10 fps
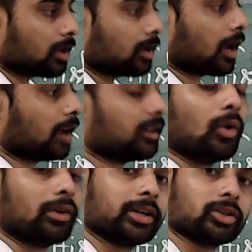And they
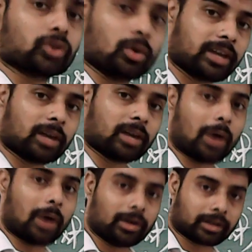already showed their
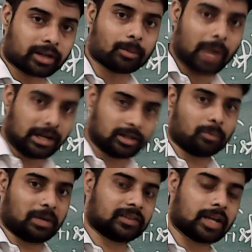power in the battle of
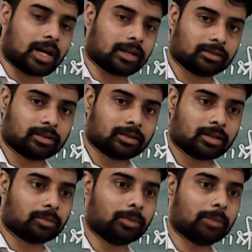Buxar.
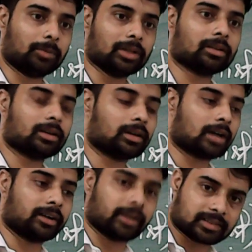The people uh,
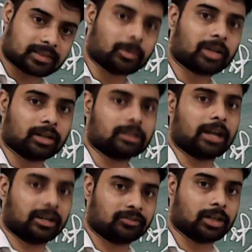underestimated
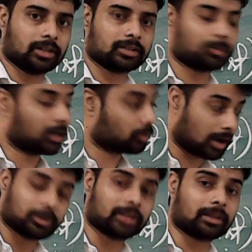at first, but
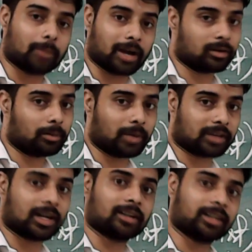after the battle of
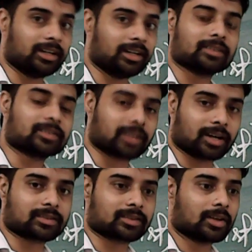Buxar, the Indian
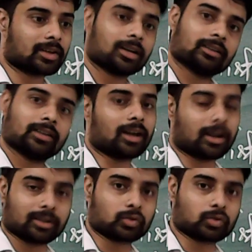states, they
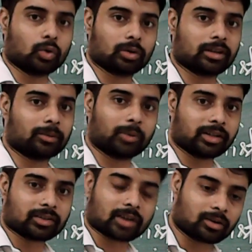understood that
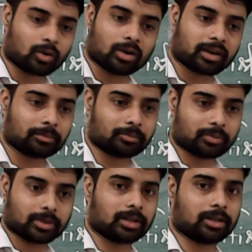British are not a
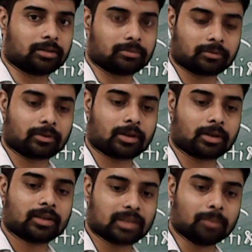uh,
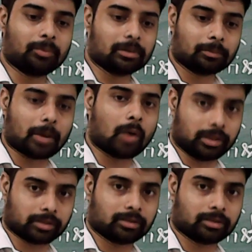simple power,